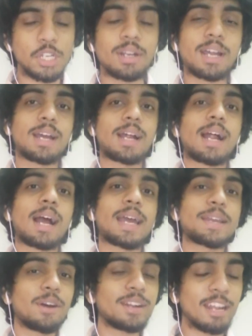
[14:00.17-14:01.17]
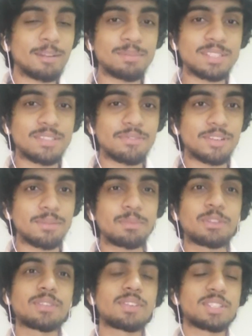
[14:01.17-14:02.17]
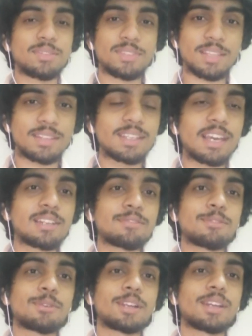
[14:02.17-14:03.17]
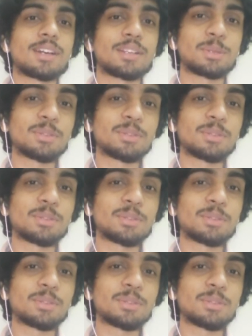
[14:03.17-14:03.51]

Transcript: Sure, I, I got admits from University of Southern California,